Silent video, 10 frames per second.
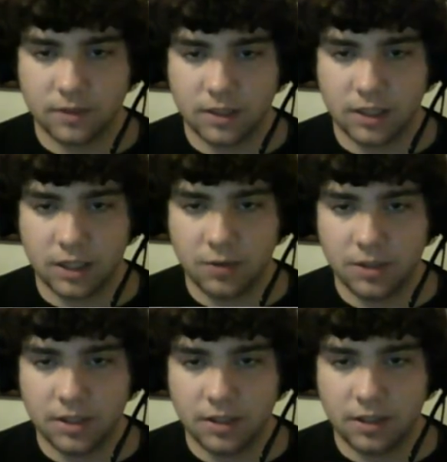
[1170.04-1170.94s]

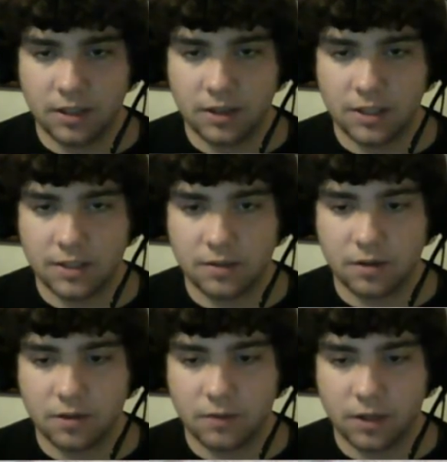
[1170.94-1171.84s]
Lakota and these two are
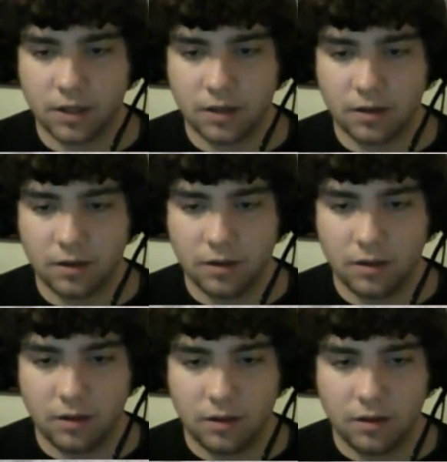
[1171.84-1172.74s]
over good.
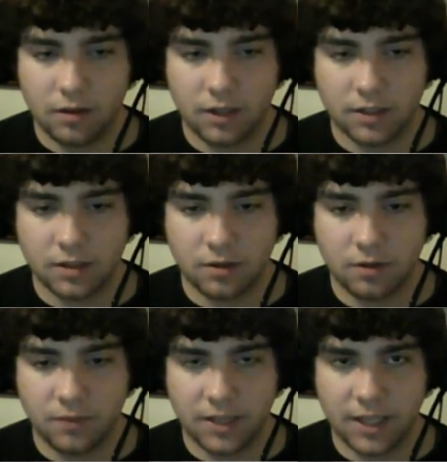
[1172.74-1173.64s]
Alright, so
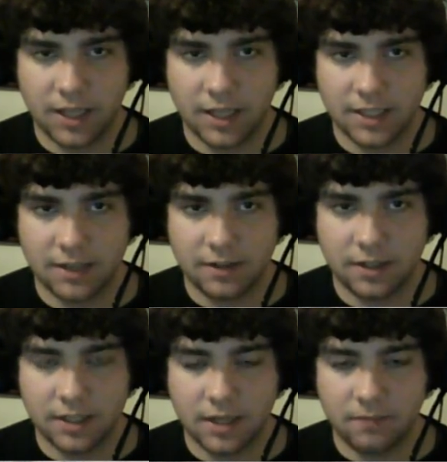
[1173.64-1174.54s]
hopefully they can get down there in
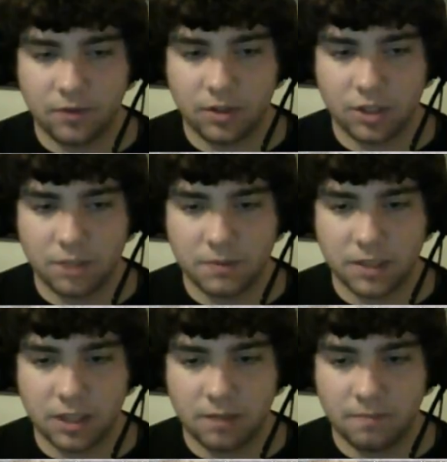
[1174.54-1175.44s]
time for the ships to
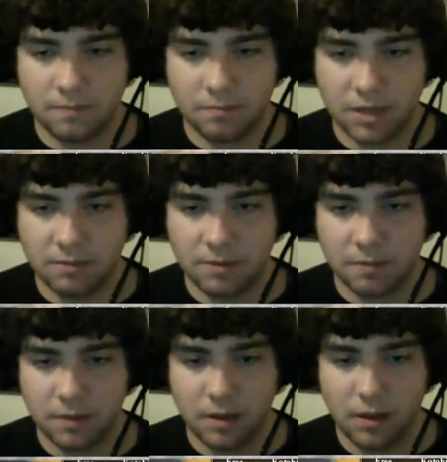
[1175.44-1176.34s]
come pick them up.
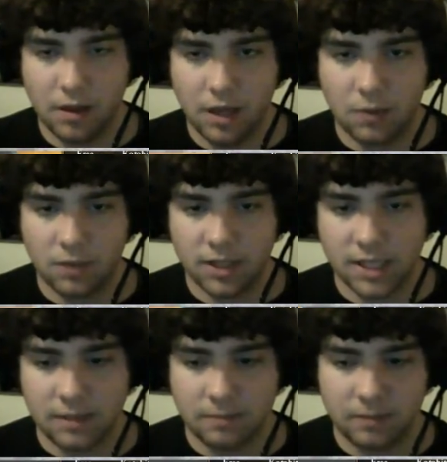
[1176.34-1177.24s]
And we're going to
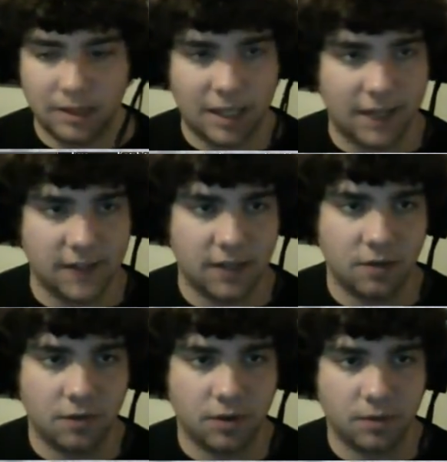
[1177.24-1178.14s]
take them, like I said,
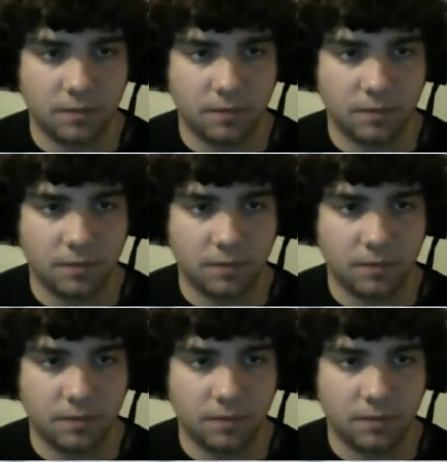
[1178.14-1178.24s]
over.